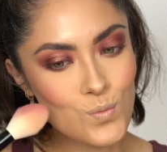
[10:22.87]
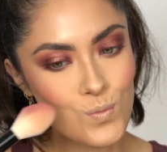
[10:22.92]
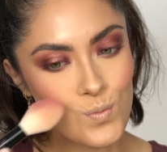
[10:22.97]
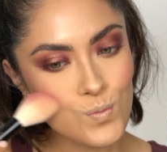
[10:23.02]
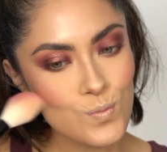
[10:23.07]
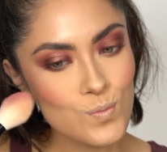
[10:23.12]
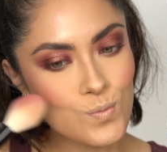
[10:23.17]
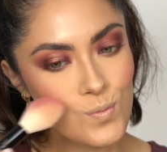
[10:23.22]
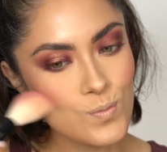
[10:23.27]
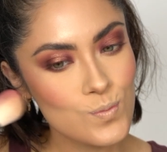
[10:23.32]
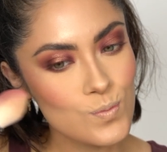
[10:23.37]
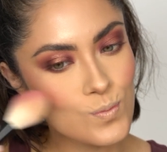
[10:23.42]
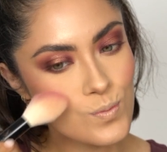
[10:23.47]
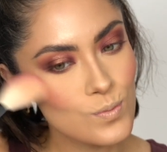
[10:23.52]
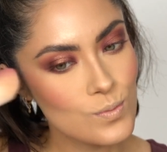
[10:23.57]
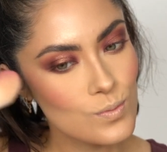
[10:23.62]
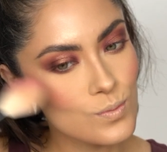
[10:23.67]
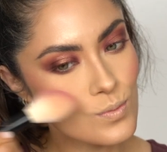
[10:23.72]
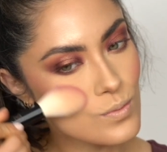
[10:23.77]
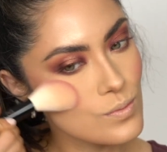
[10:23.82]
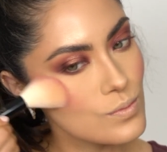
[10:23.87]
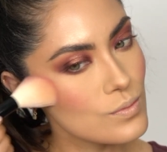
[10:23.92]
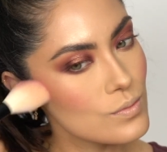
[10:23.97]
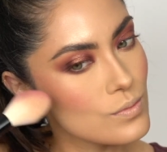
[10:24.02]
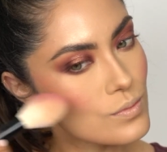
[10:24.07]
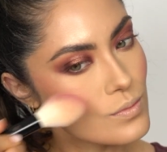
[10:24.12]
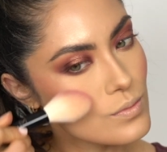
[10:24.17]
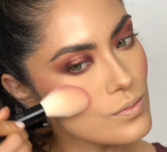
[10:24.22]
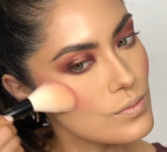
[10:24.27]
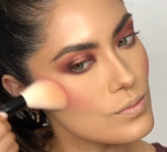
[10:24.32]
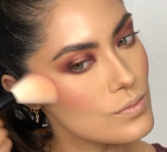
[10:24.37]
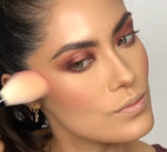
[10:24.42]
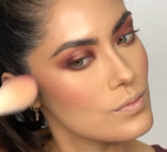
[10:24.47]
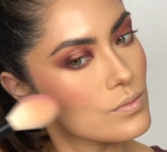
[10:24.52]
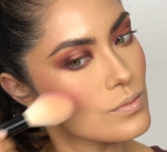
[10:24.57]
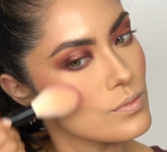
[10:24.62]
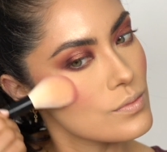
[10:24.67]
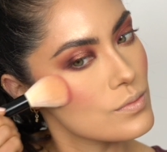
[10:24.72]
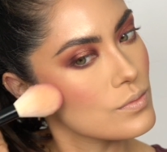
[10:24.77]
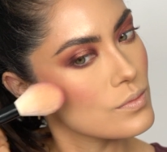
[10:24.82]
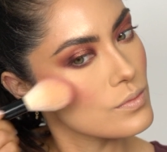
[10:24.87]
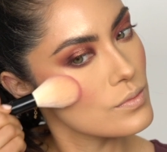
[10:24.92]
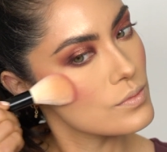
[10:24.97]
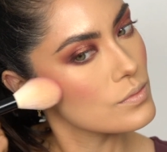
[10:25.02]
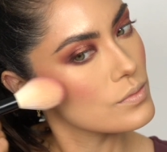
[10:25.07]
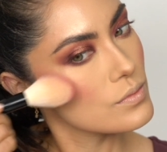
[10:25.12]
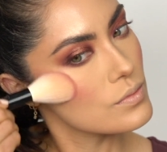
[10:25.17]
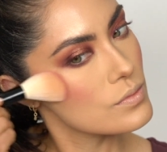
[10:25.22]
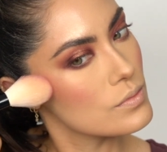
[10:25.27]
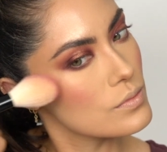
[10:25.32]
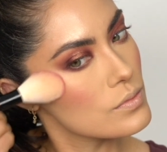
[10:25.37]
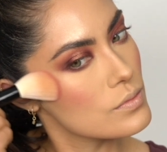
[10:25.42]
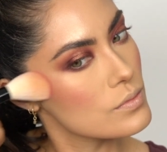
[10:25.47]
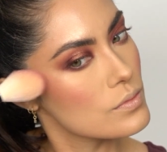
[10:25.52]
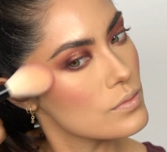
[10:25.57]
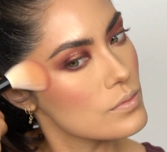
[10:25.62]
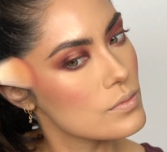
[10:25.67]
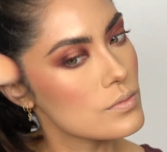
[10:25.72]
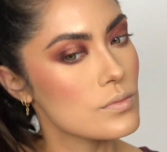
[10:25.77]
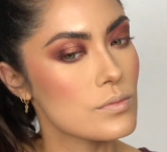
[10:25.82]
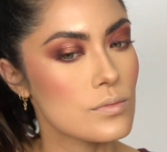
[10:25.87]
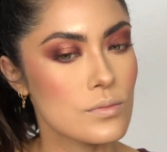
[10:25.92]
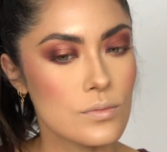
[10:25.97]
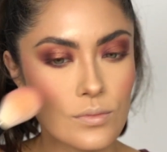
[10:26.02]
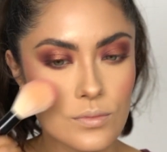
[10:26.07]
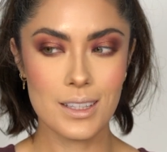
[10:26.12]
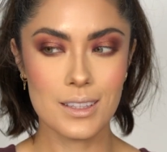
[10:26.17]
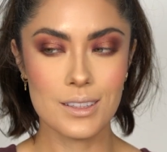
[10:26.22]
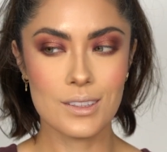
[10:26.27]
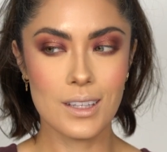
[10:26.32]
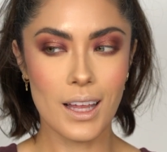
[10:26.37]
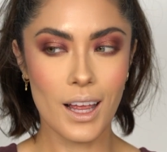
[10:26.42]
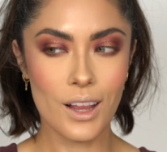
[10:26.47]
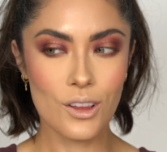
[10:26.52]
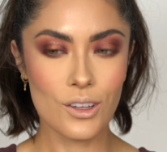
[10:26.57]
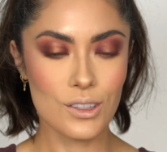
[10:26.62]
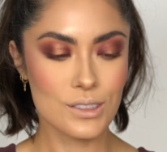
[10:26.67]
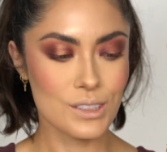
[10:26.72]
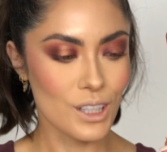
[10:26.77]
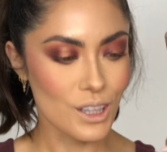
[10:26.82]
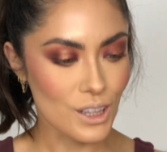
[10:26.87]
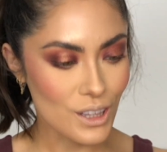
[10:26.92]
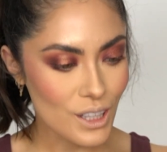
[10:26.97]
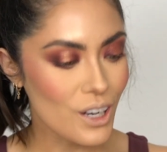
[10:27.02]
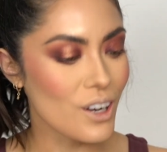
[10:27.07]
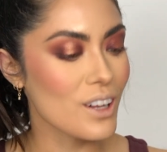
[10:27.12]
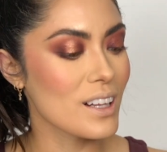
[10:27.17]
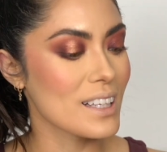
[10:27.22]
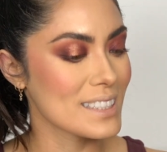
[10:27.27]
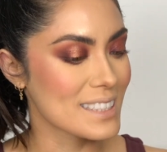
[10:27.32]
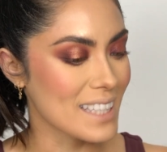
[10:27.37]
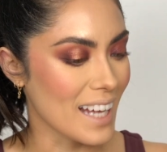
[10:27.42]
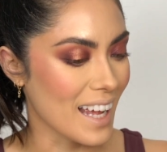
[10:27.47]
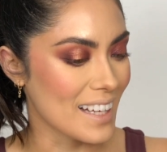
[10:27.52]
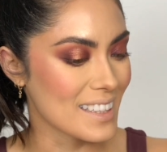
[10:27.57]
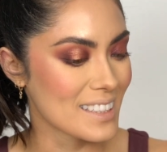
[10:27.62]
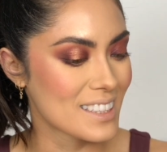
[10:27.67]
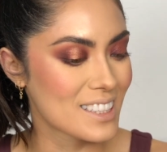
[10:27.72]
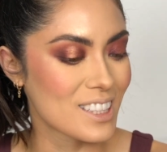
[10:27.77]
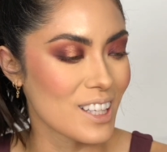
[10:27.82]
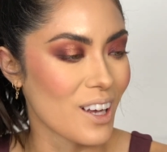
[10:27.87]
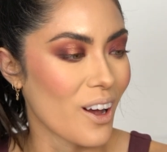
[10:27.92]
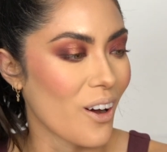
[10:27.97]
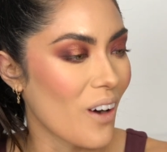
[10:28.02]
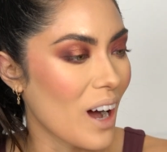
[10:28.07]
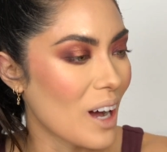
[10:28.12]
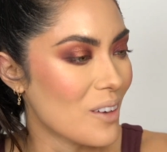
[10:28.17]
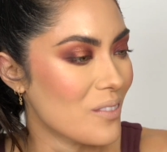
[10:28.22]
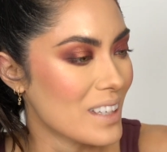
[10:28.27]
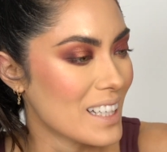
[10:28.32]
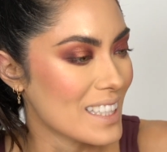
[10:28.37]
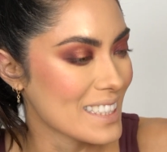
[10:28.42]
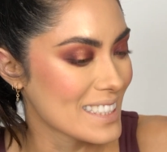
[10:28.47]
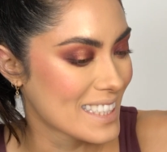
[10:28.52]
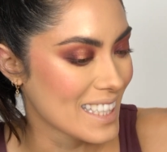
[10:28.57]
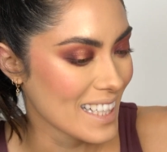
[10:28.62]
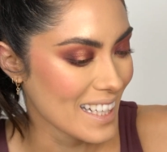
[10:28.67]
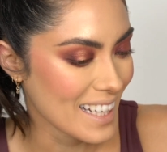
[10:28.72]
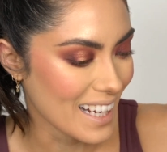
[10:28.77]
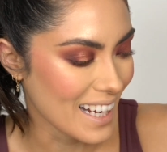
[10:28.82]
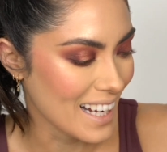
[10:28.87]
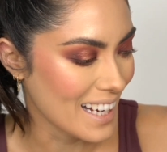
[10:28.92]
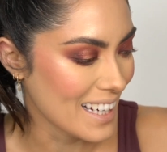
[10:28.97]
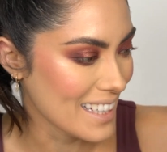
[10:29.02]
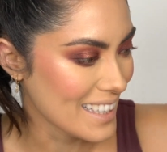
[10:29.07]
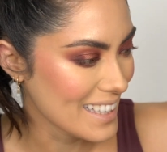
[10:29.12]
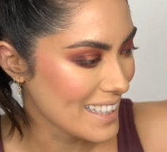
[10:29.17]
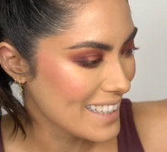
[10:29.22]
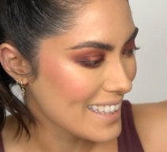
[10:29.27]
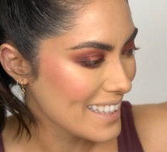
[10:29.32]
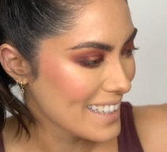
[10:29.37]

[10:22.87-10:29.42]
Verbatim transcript: start at the apples and then sweep back. That looks a little intense, so I'm gonna take